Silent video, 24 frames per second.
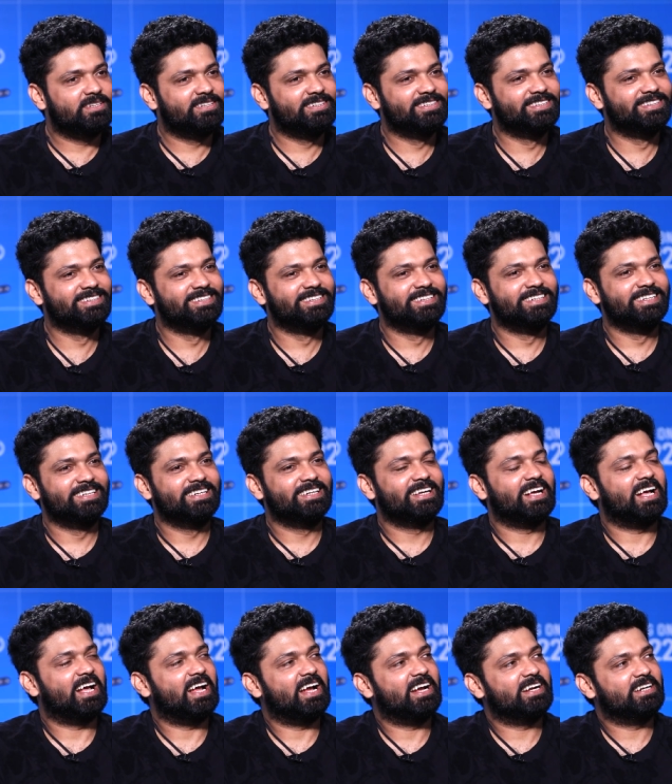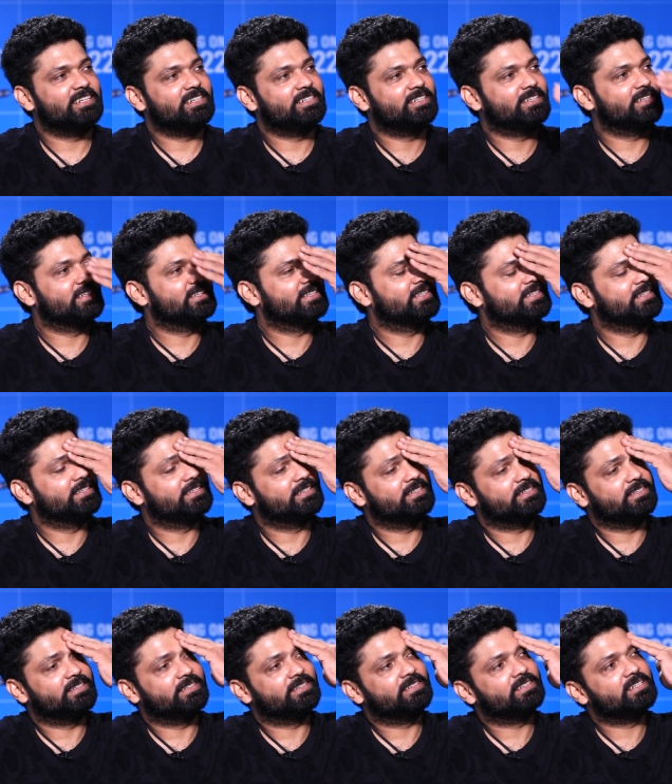Okay. And uh,
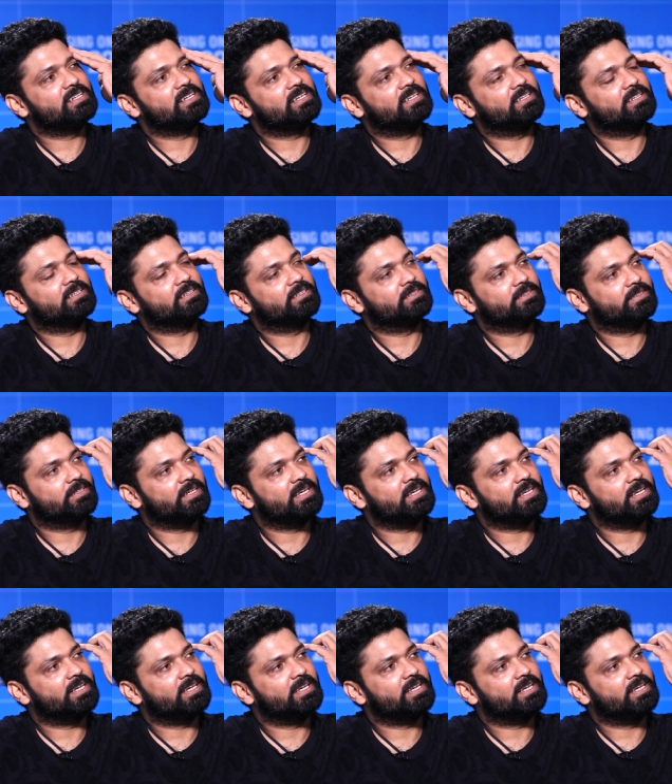uh,